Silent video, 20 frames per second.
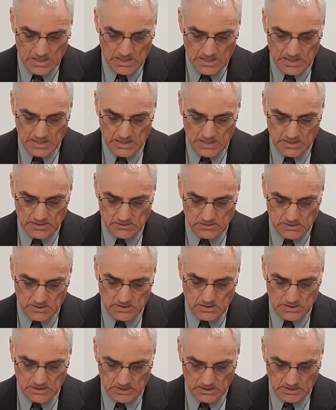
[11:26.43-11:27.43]
And
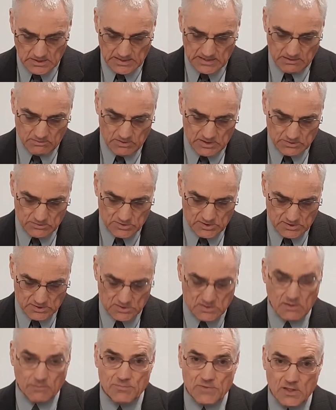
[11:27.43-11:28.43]
it's
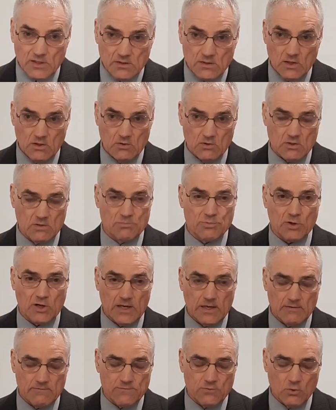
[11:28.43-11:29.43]
just something that you could
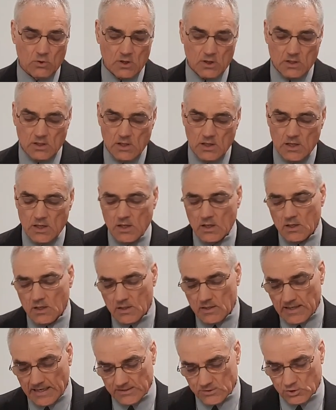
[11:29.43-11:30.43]
pray for
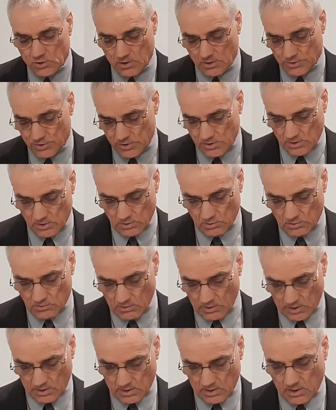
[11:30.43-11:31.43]
that church in New
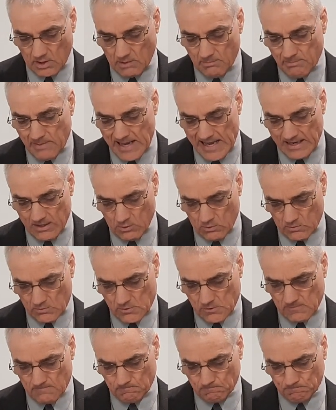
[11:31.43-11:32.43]
York about.